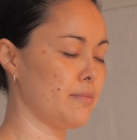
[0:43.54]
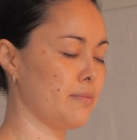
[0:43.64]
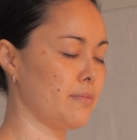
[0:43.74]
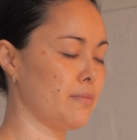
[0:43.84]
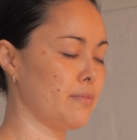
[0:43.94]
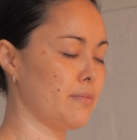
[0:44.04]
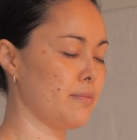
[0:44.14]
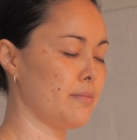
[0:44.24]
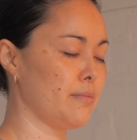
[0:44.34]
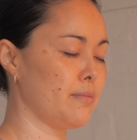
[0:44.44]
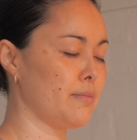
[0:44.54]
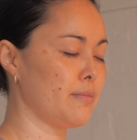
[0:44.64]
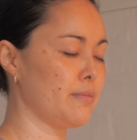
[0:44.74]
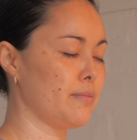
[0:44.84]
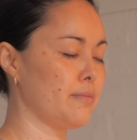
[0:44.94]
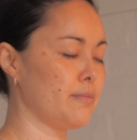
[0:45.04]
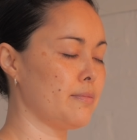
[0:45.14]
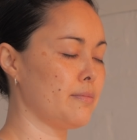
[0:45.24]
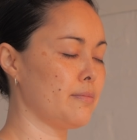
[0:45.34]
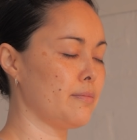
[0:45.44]

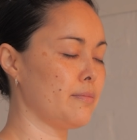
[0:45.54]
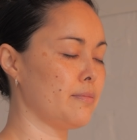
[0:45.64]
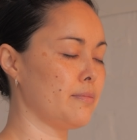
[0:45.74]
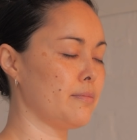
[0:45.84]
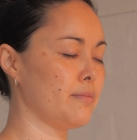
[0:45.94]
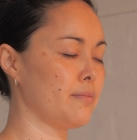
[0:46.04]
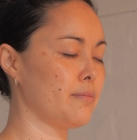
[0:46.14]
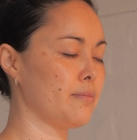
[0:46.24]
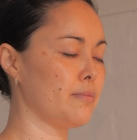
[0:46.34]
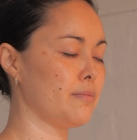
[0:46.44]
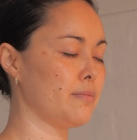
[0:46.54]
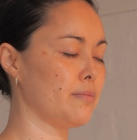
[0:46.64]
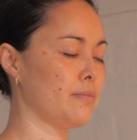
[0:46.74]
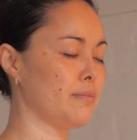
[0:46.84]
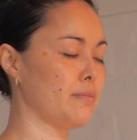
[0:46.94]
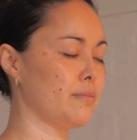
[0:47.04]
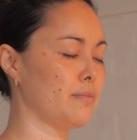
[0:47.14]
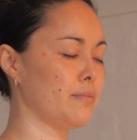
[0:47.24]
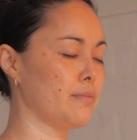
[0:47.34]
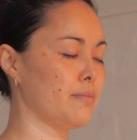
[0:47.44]

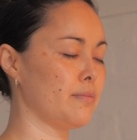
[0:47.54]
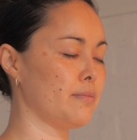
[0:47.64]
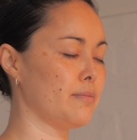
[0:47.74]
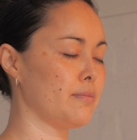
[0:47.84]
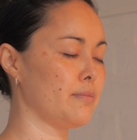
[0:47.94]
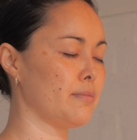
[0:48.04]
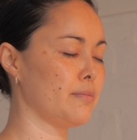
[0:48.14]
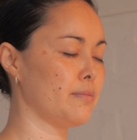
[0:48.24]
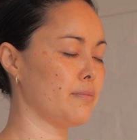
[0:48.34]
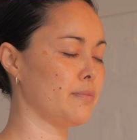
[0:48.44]
No one is speaking in this clip.